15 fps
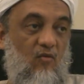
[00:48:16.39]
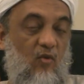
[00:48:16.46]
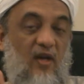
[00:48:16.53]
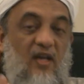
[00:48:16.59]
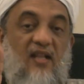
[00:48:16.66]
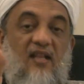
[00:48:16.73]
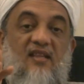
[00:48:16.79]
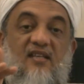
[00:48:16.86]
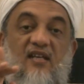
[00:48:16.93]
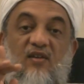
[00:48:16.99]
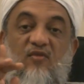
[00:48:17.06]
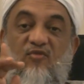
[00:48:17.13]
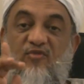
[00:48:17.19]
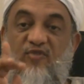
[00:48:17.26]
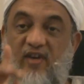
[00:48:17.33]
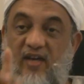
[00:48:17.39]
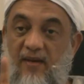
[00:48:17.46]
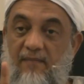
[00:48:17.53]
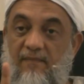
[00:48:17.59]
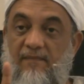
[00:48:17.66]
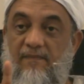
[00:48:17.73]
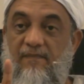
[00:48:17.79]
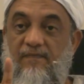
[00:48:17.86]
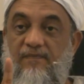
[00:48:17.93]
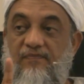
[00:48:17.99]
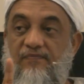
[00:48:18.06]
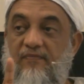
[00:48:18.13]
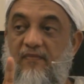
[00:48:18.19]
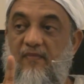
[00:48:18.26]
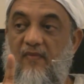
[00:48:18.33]
Wealth and
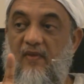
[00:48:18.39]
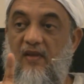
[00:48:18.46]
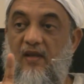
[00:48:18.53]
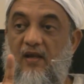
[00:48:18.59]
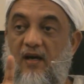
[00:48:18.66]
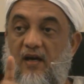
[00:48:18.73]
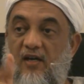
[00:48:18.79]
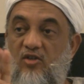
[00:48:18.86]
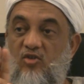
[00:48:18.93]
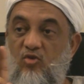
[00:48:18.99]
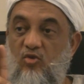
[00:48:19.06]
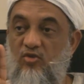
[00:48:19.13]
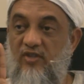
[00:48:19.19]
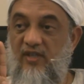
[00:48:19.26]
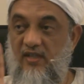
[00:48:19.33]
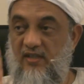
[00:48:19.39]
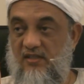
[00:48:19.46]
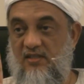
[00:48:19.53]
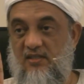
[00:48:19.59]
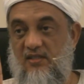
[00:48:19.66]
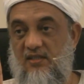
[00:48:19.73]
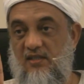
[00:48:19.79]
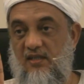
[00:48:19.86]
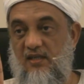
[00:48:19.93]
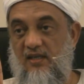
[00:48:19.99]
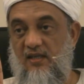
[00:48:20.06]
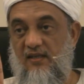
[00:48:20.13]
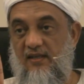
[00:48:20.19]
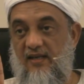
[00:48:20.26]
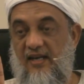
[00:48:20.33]
fame are two things
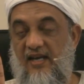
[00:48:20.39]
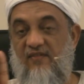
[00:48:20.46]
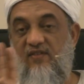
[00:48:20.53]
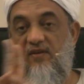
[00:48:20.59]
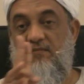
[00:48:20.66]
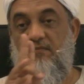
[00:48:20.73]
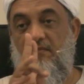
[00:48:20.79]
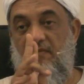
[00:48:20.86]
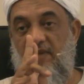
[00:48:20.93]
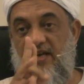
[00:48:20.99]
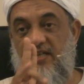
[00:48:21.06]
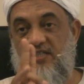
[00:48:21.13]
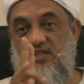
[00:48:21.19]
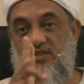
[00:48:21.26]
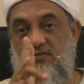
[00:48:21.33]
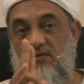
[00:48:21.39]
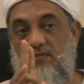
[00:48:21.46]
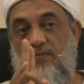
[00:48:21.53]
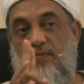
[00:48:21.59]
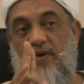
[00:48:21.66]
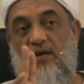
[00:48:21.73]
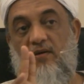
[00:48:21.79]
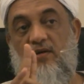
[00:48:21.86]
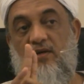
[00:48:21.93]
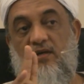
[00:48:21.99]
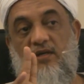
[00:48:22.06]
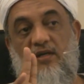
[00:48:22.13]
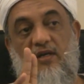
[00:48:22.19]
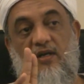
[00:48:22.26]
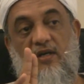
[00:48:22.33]
that have the maximum
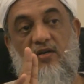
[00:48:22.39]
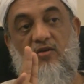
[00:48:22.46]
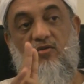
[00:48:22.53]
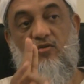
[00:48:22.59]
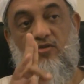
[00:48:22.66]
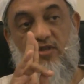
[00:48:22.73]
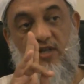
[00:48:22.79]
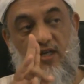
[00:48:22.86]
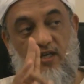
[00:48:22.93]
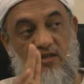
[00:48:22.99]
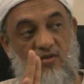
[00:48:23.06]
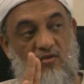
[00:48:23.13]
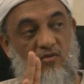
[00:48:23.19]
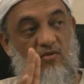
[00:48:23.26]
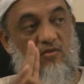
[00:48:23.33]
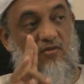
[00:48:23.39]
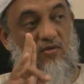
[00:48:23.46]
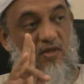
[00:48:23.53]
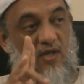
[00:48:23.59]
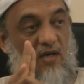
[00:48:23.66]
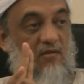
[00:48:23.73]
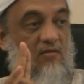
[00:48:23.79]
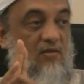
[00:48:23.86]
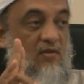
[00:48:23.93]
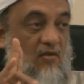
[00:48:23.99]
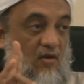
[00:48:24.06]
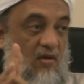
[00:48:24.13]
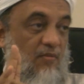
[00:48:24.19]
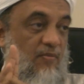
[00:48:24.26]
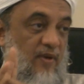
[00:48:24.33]
power to take you down the
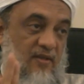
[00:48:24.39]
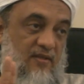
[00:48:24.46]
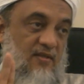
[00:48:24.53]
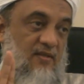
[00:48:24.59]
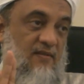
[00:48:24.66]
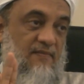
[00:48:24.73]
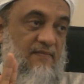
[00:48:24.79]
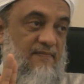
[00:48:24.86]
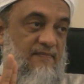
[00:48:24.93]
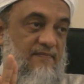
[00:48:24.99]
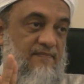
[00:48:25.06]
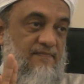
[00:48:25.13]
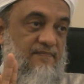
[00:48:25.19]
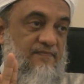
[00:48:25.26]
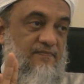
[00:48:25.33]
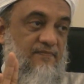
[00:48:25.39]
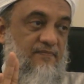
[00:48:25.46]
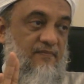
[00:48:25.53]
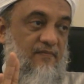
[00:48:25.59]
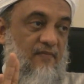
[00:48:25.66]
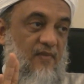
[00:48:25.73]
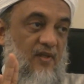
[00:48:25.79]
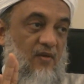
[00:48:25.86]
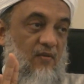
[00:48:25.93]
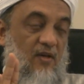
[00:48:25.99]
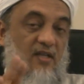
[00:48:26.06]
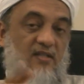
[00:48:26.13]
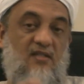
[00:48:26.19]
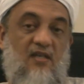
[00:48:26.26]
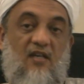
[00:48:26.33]
wrong path.
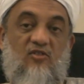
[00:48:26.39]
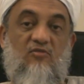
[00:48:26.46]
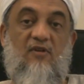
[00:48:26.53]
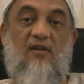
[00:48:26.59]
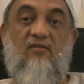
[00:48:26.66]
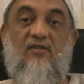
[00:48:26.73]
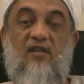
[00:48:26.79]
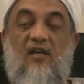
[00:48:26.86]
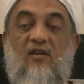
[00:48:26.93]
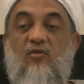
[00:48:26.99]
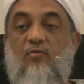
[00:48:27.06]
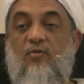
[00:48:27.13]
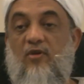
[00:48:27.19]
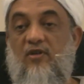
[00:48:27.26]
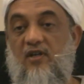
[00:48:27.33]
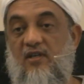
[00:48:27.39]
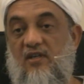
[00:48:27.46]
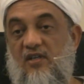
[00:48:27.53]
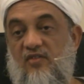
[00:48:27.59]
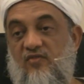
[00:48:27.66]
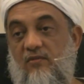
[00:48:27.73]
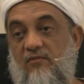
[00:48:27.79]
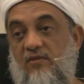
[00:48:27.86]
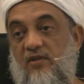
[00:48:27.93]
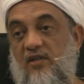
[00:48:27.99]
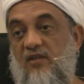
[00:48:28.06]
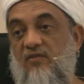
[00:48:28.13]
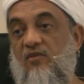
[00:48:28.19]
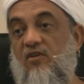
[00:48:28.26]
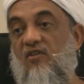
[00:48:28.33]
We ask Allah subhanahu wa ta'ala to protect us from the
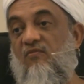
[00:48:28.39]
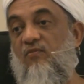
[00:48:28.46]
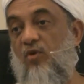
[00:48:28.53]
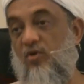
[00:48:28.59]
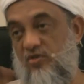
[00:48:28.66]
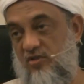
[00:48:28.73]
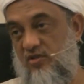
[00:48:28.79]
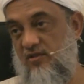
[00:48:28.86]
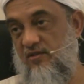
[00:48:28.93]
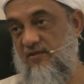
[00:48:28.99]
evil of both.